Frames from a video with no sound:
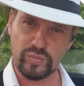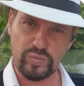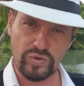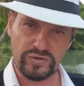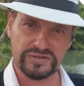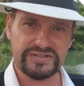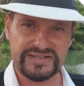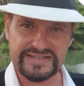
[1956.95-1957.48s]

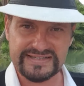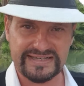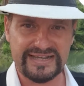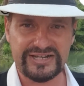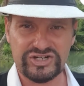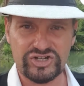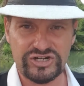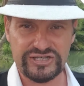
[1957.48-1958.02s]
what is
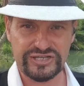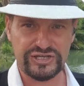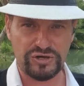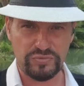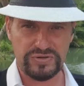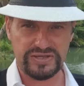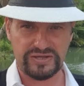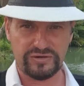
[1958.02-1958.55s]
actually
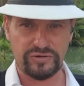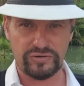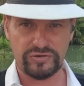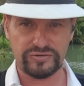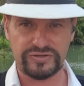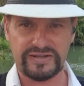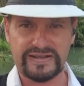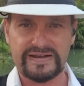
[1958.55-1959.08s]
going
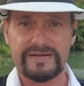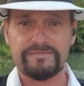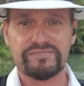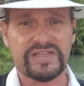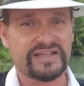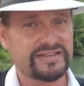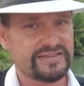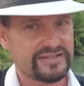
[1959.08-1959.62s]
on.
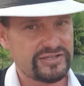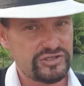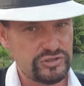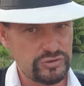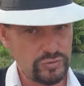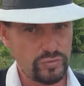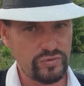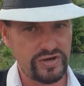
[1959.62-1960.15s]
And
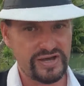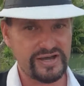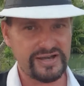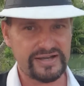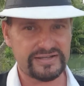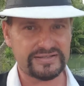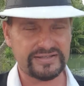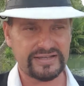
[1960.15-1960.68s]
your
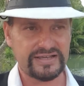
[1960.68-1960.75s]
art